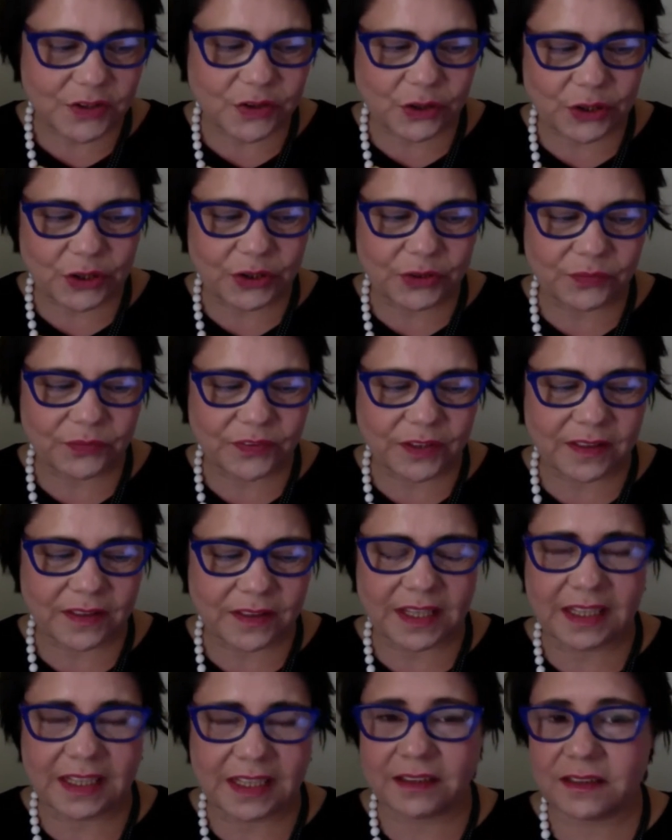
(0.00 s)
sort of the
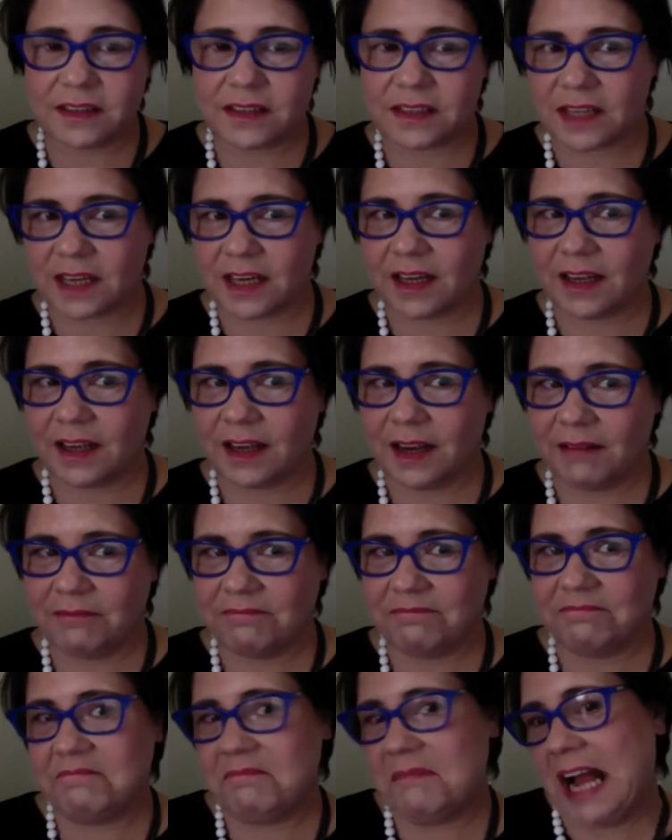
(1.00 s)
things that
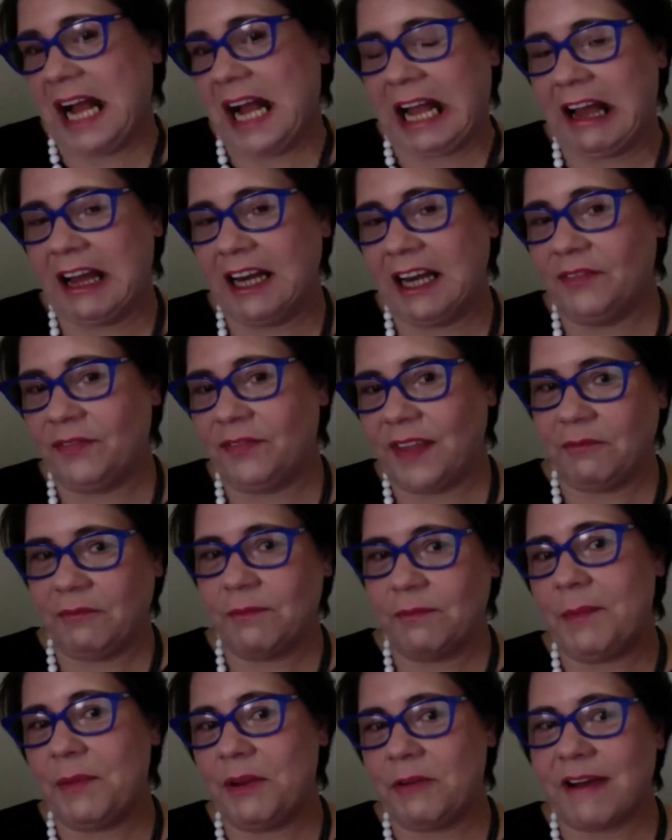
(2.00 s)
I kind of
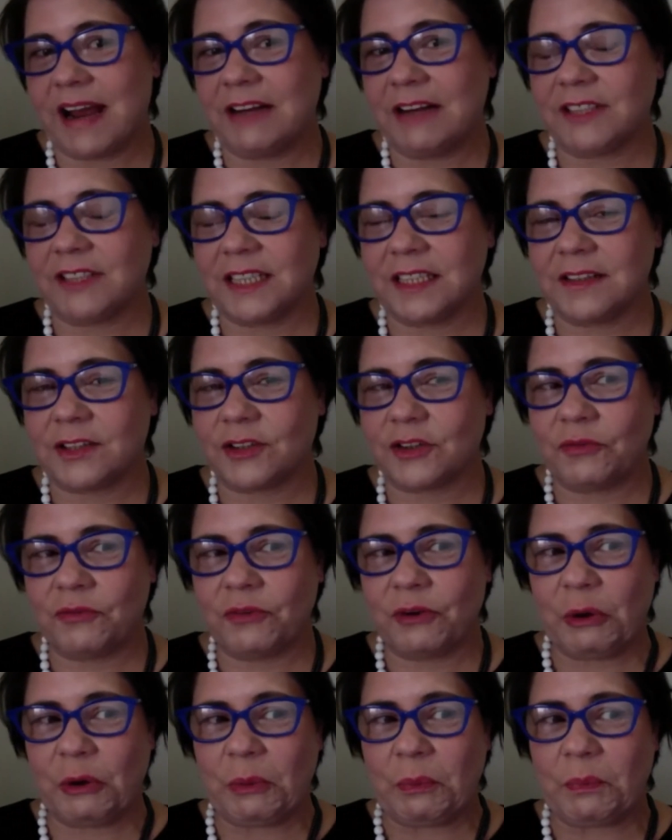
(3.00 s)
think maybe rounding
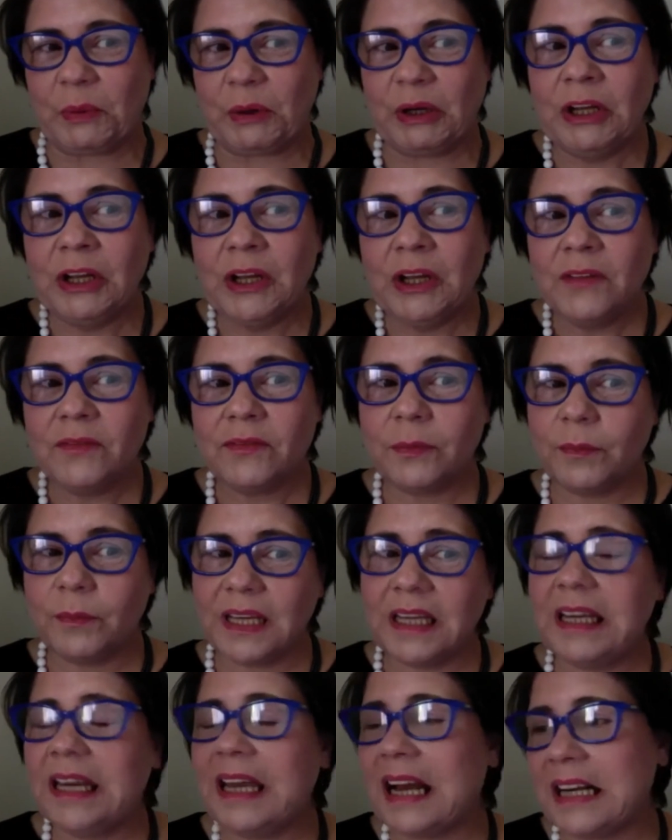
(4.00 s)
stuff up. But for
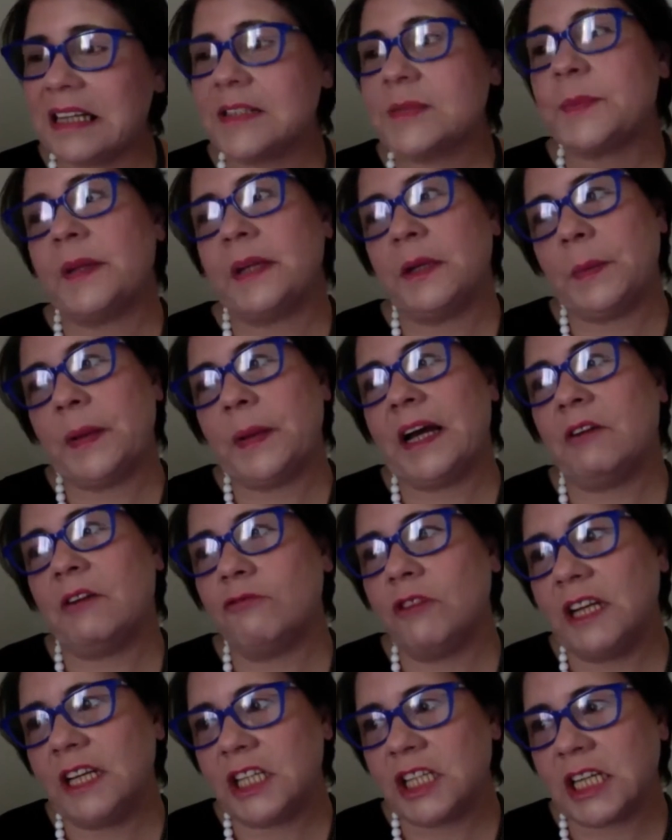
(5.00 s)
me, it has been
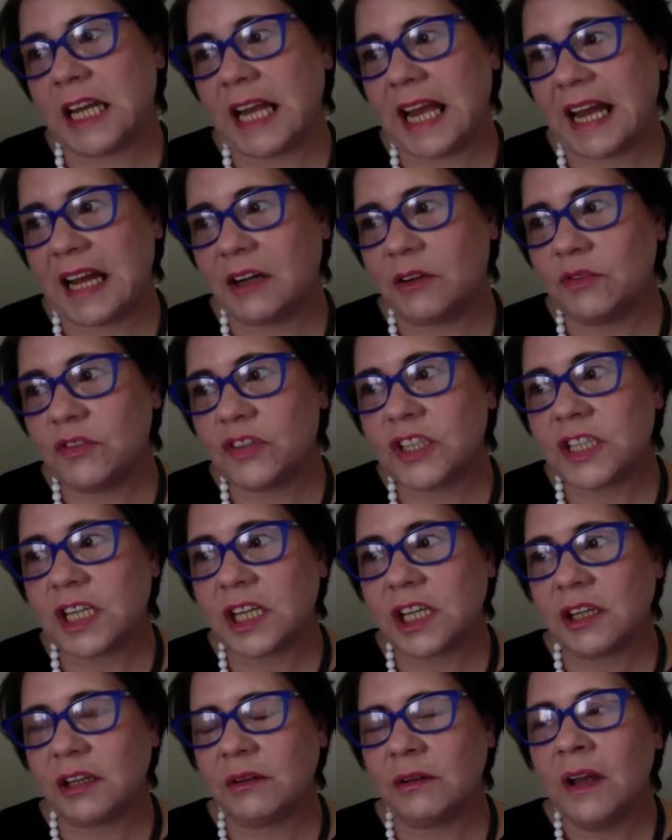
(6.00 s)
about reaching out
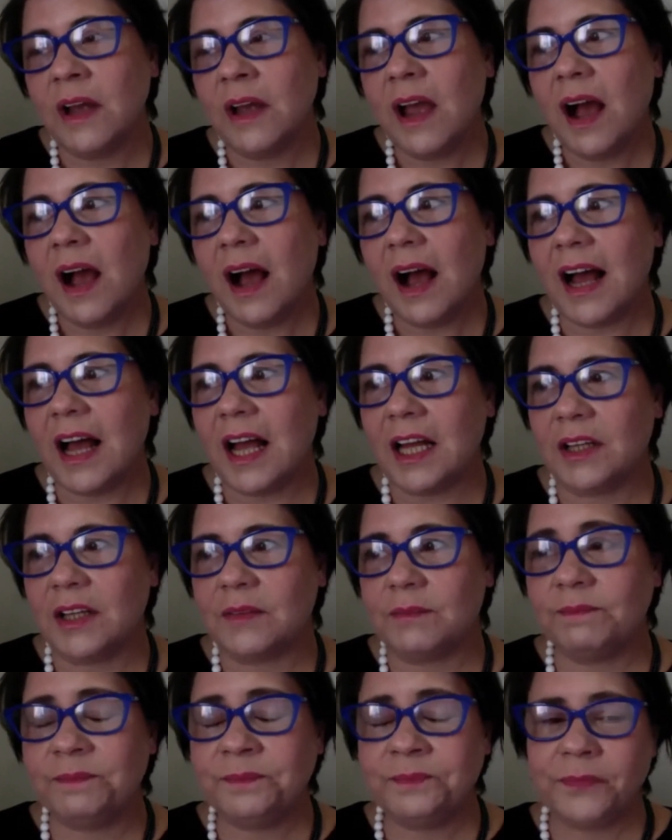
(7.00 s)
to
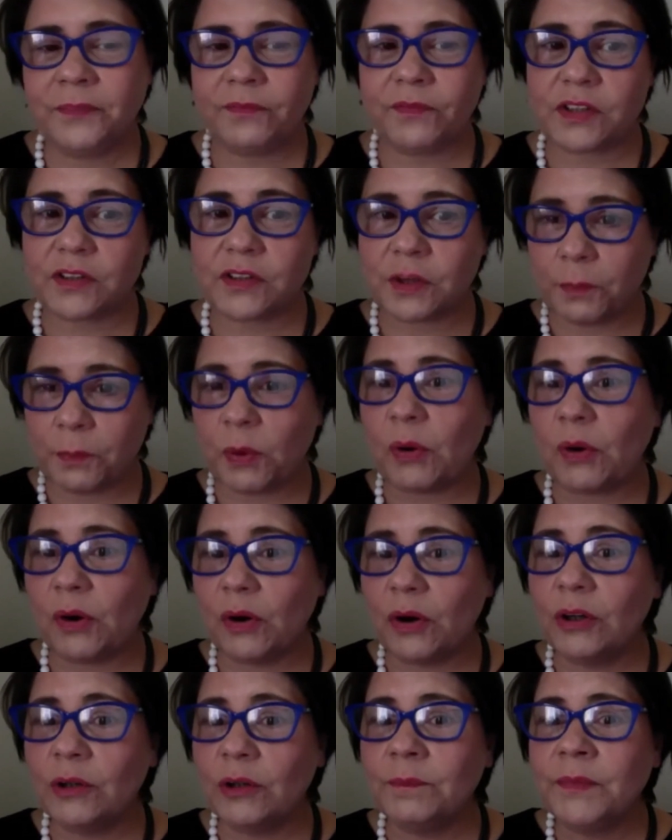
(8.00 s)
for
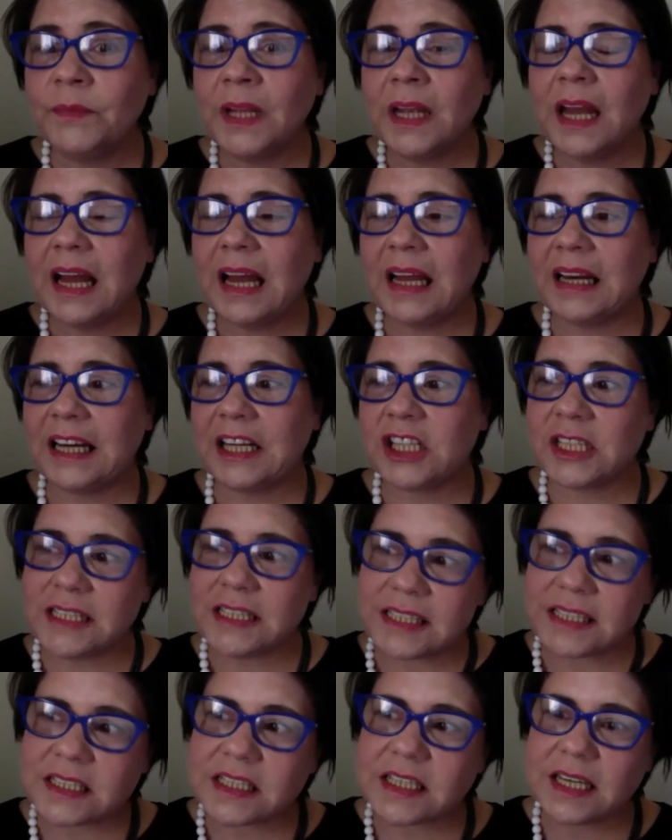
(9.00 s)
support and
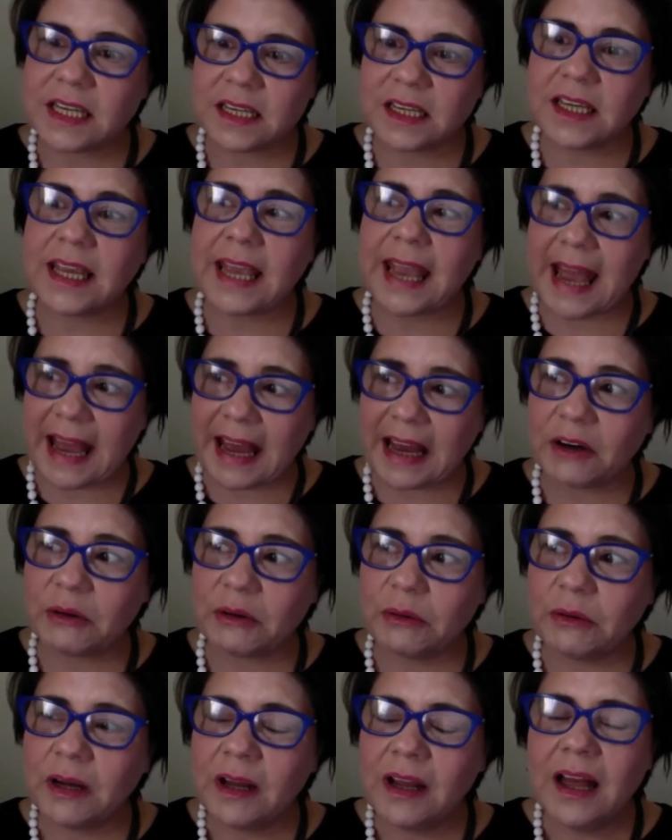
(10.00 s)
actually seeking it
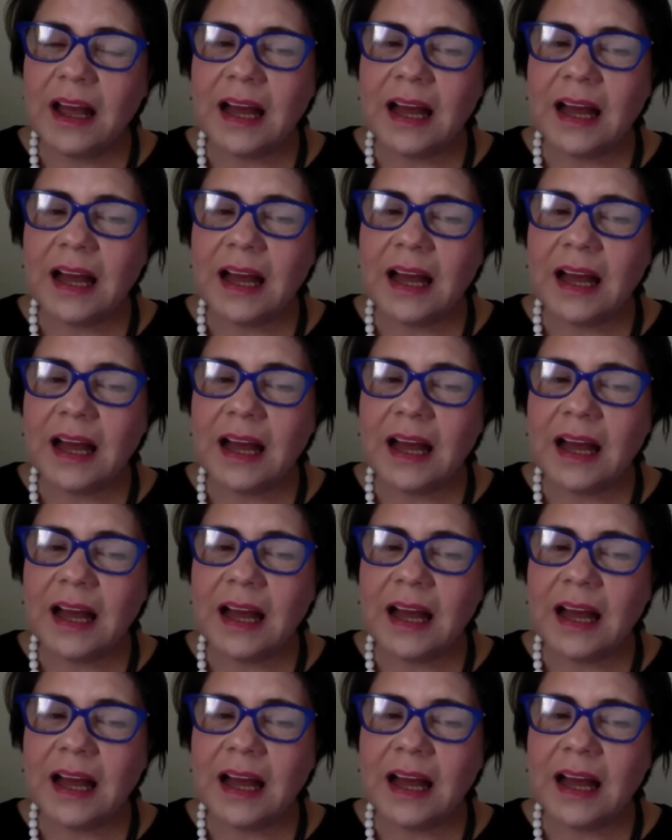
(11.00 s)
out.